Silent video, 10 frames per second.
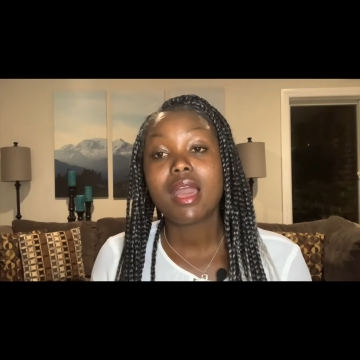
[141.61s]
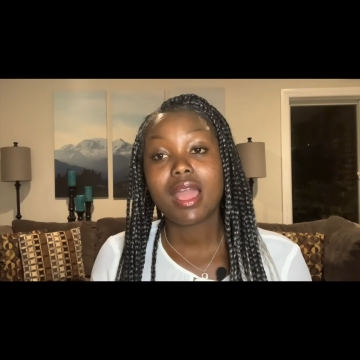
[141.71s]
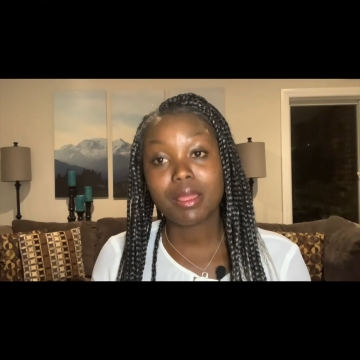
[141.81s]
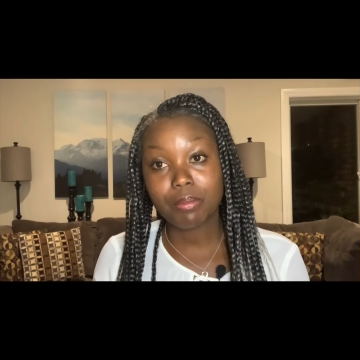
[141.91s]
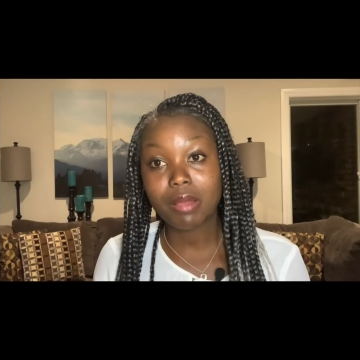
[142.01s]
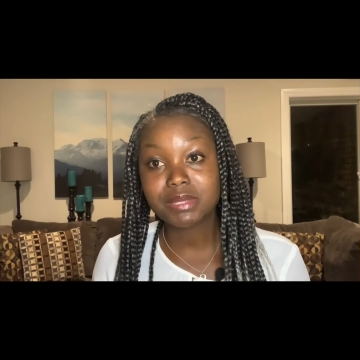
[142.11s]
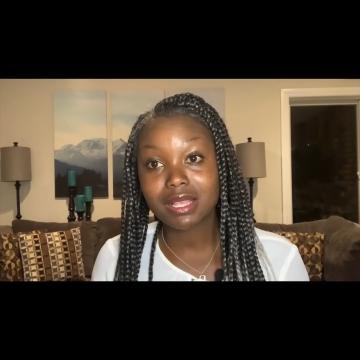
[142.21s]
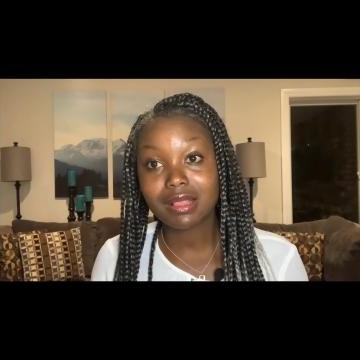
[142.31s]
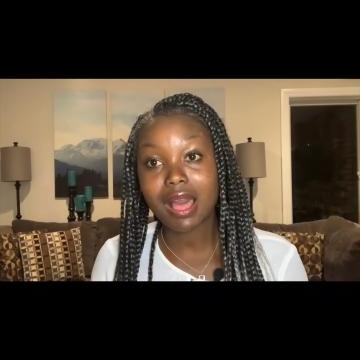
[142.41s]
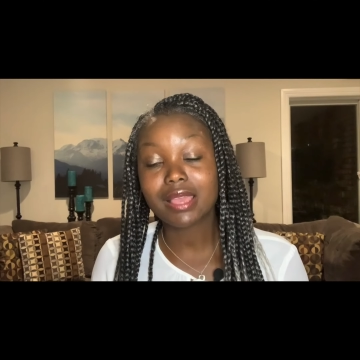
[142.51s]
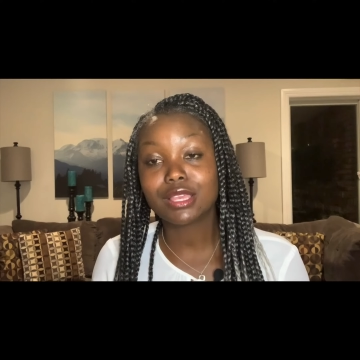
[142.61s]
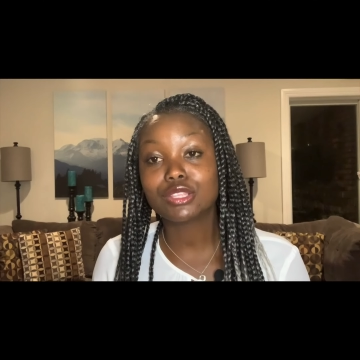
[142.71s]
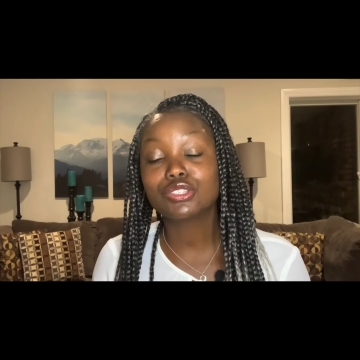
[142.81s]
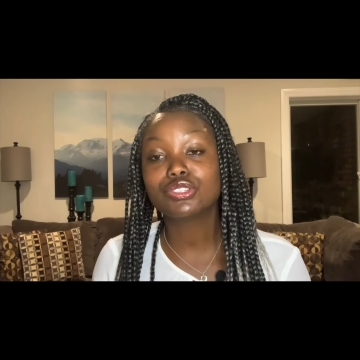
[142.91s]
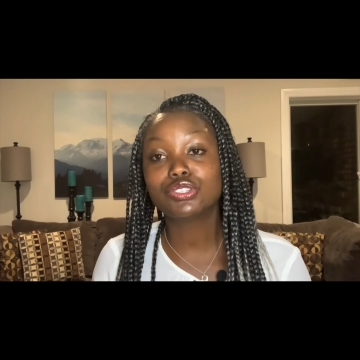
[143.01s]
I am prompting
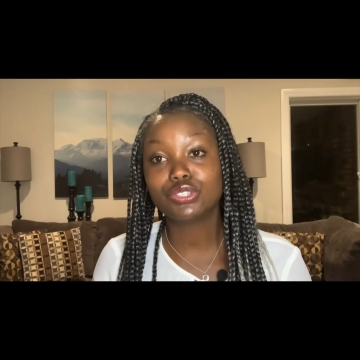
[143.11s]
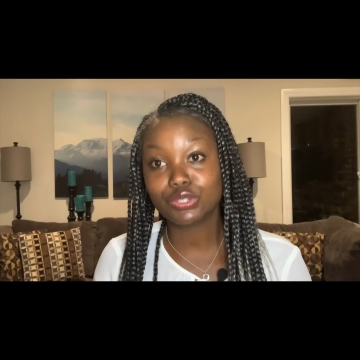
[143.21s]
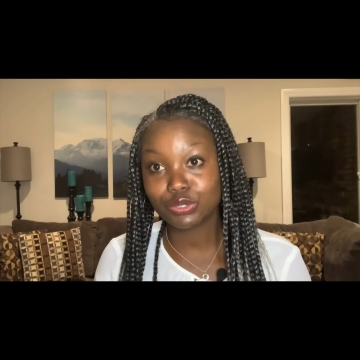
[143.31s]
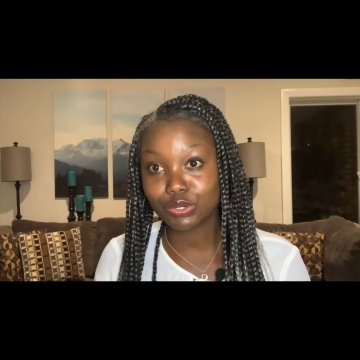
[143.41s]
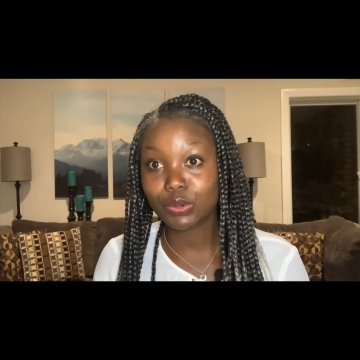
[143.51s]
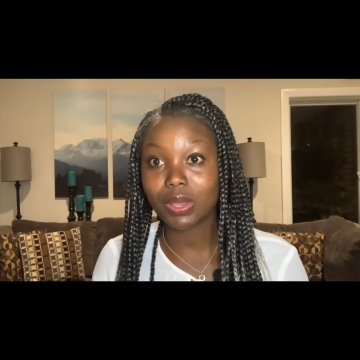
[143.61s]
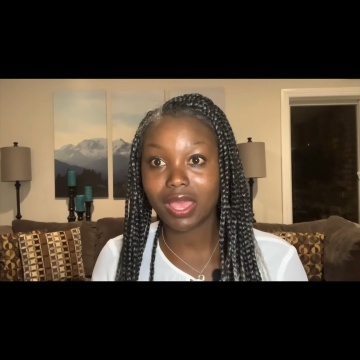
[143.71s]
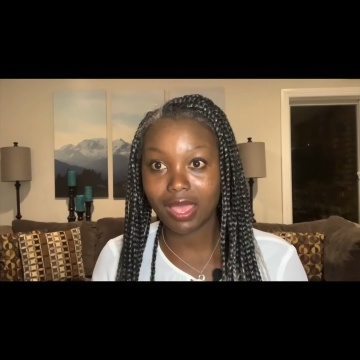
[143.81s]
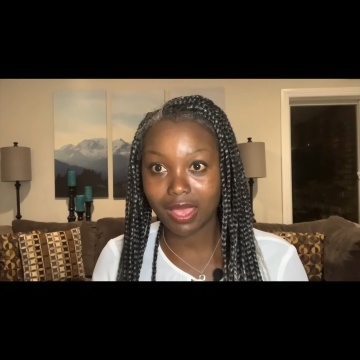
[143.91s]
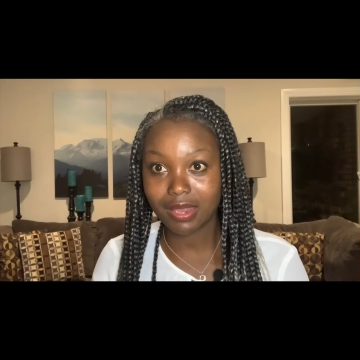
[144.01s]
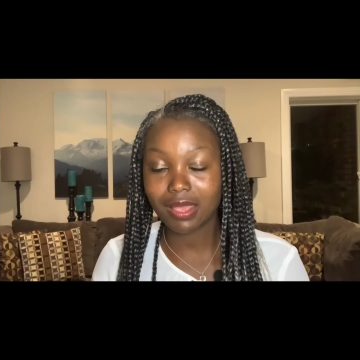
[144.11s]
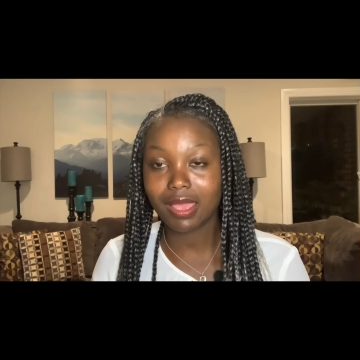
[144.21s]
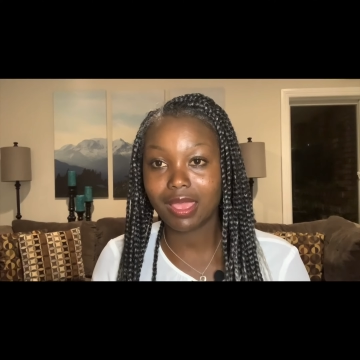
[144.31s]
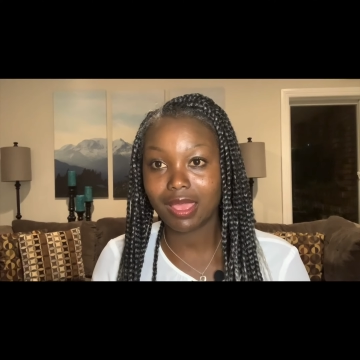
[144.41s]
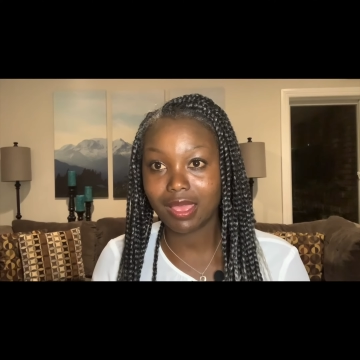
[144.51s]
clients to go ahead
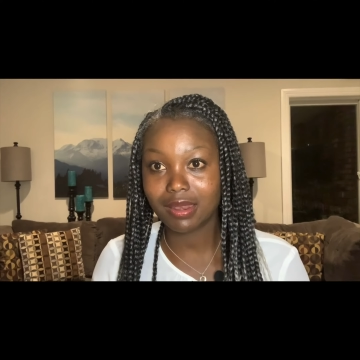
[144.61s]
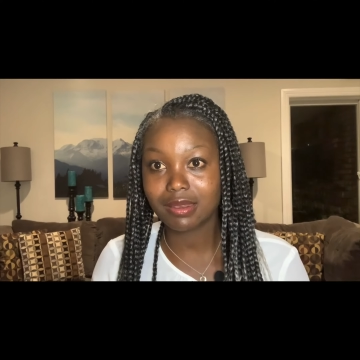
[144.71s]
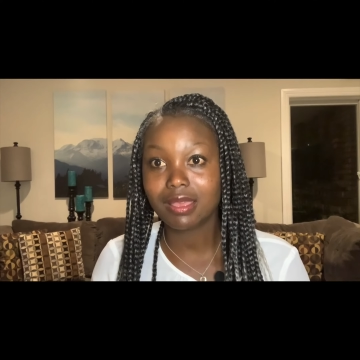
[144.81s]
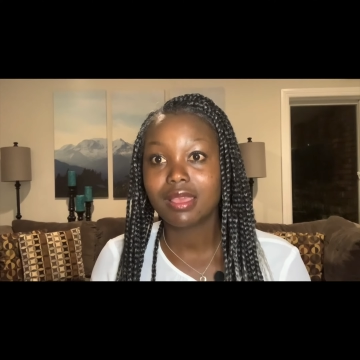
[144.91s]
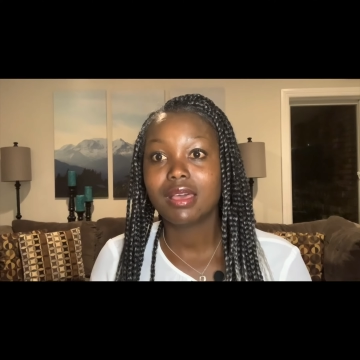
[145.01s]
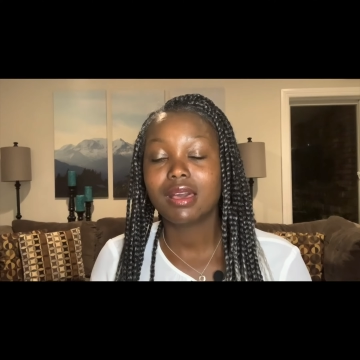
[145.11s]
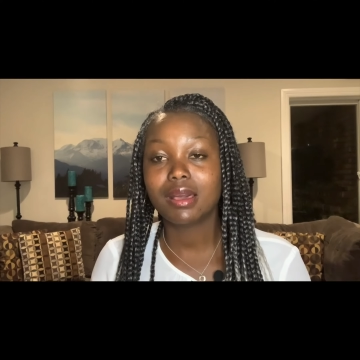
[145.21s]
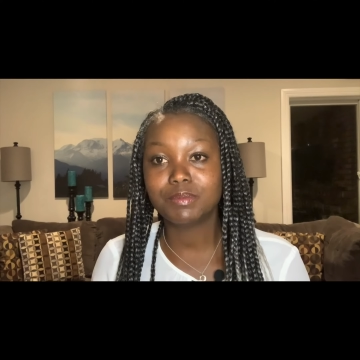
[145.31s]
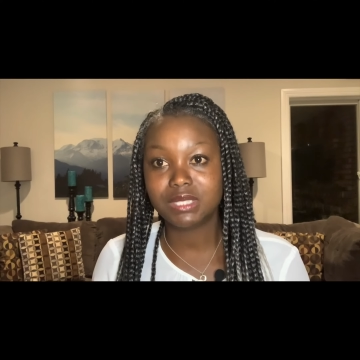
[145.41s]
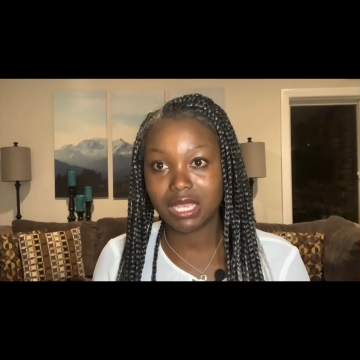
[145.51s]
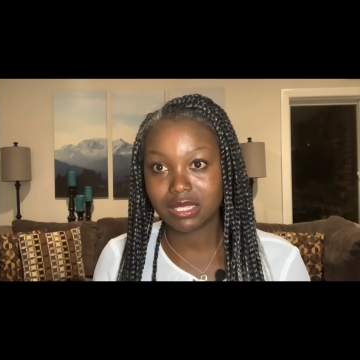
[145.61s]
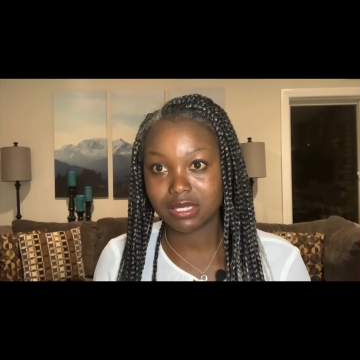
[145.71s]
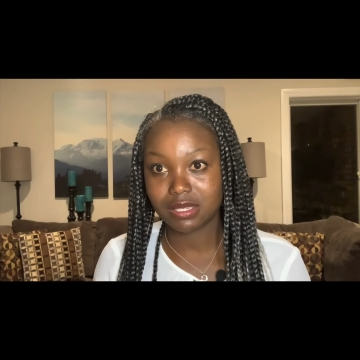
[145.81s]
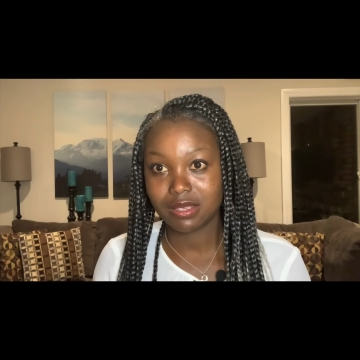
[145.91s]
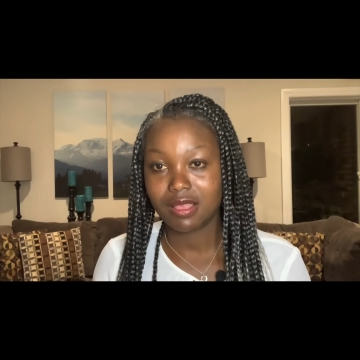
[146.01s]
and
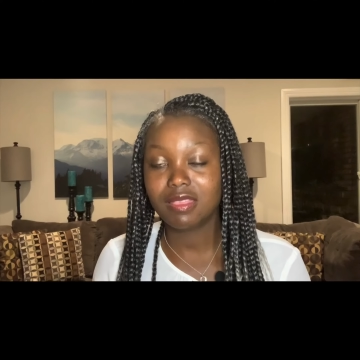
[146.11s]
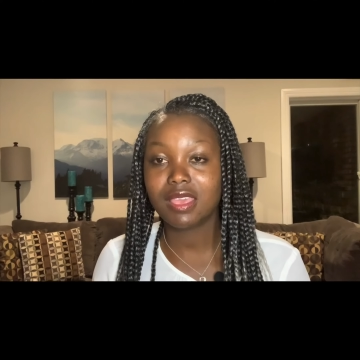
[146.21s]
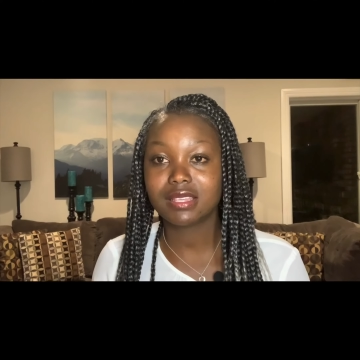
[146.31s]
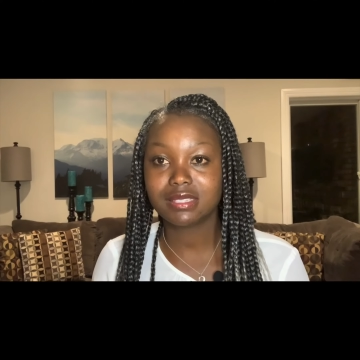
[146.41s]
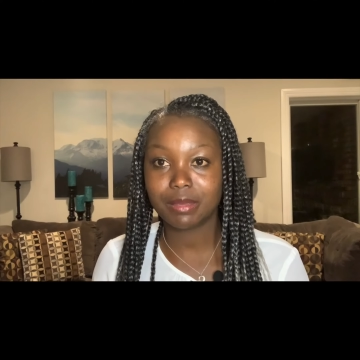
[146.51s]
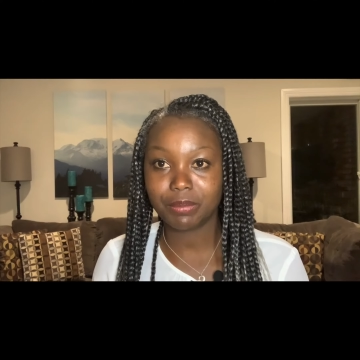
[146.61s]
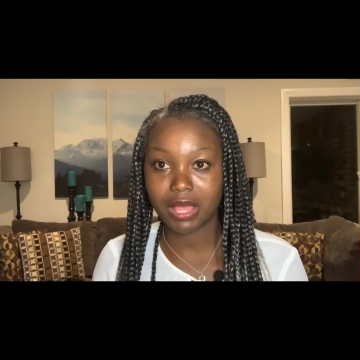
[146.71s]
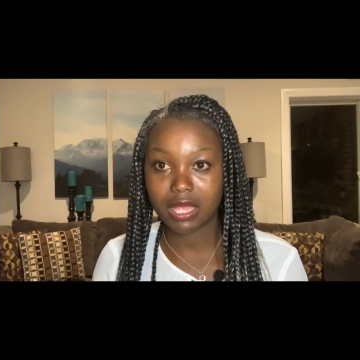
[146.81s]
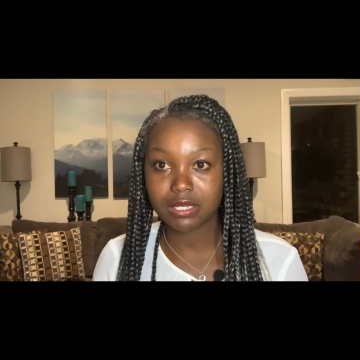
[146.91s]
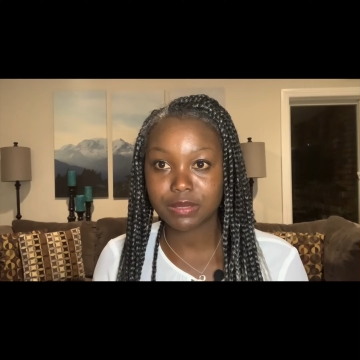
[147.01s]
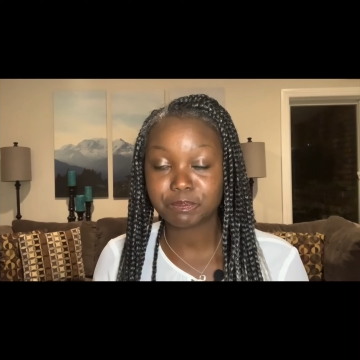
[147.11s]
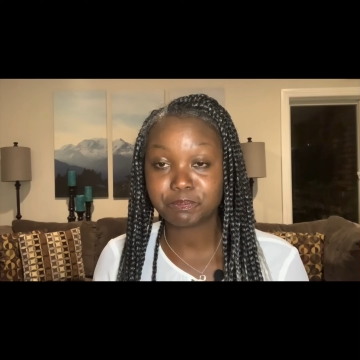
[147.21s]
update the estate plans.